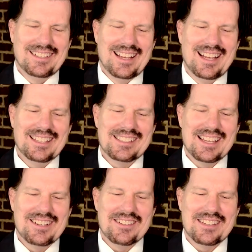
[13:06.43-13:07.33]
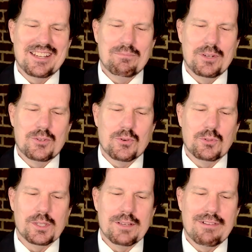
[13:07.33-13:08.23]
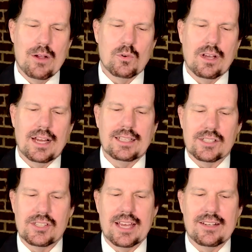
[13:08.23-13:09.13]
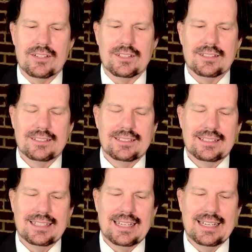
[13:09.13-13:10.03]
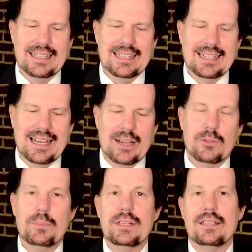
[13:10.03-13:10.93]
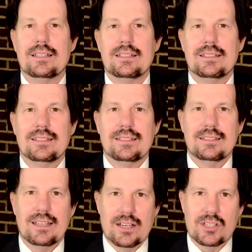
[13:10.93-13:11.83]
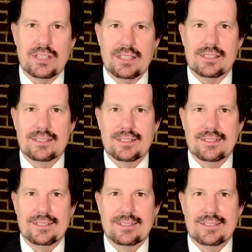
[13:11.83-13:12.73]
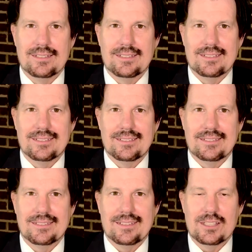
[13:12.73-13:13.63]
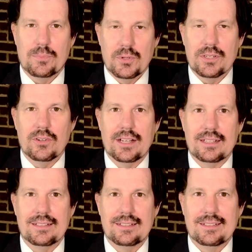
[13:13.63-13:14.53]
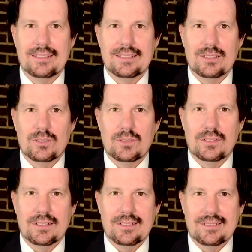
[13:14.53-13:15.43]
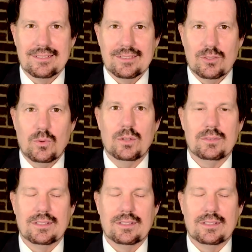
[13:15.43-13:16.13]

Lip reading: Alexander said, "But truly, if I were not Alexander, I would be Diogenes." That's a pretty great quote.